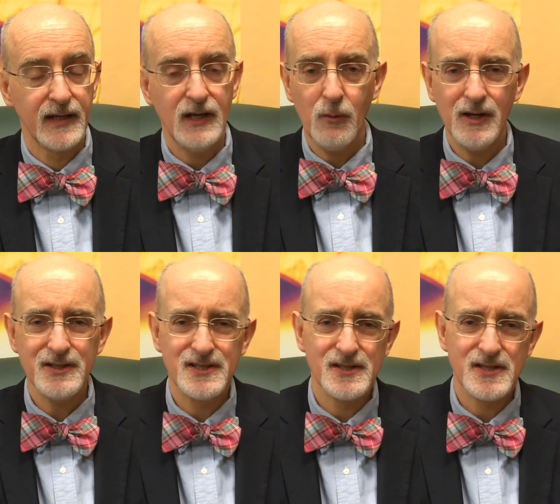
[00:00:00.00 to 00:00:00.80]
Now, what
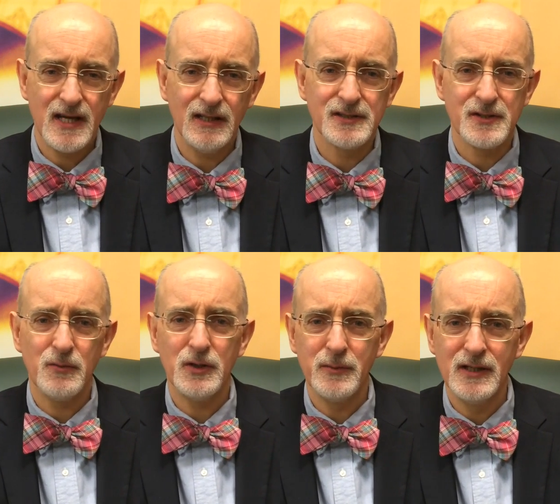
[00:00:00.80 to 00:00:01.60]
does this tell us and
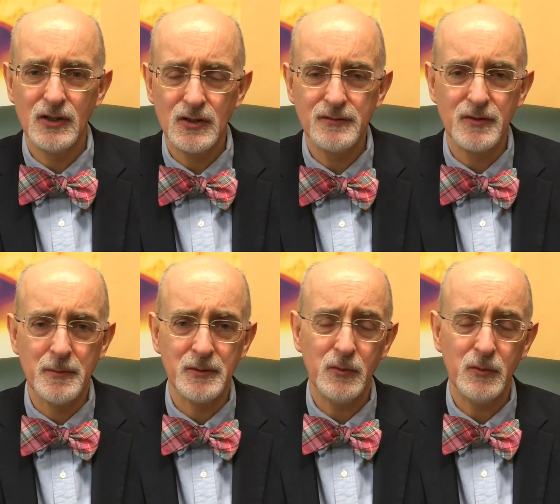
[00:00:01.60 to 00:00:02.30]
what do we learn from it?